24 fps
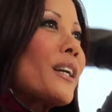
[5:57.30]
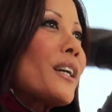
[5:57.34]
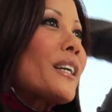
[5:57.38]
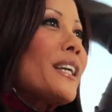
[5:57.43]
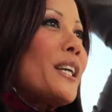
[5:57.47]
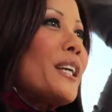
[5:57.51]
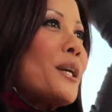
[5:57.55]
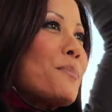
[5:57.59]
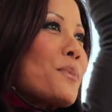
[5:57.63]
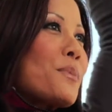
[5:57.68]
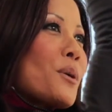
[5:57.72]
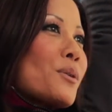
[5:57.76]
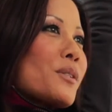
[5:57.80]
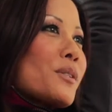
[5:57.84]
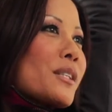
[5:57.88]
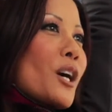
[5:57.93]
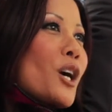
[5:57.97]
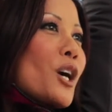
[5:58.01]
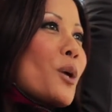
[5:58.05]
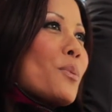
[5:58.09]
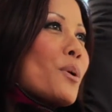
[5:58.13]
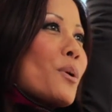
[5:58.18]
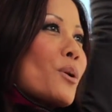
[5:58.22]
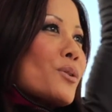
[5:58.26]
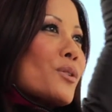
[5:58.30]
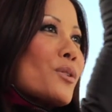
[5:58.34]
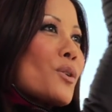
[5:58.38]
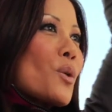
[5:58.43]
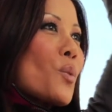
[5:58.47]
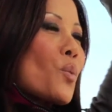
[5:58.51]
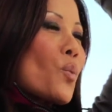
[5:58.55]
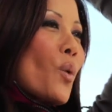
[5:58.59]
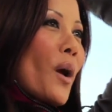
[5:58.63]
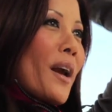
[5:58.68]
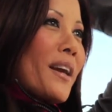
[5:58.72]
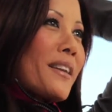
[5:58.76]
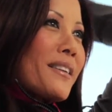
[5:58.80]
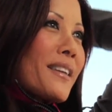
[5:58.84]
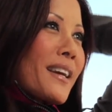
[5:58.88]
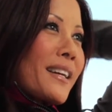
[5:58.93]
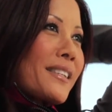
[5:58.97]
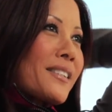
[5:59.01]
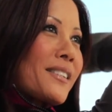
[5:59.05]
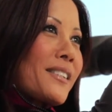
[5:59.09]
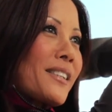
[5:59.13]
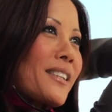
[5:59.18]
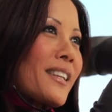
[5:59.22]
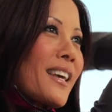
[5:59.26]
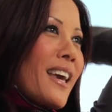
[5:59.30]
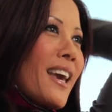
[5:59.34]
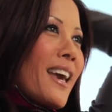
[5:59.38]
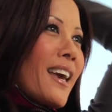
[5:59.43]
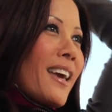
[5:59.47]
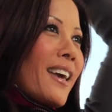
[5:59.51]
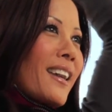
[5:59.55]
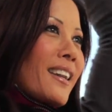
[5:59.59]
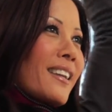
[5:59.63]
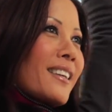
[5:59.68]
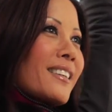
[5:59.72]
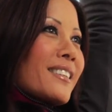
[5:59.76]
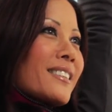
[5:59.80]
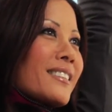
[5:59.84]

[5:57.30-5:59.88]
and keep those elbows right next to the head.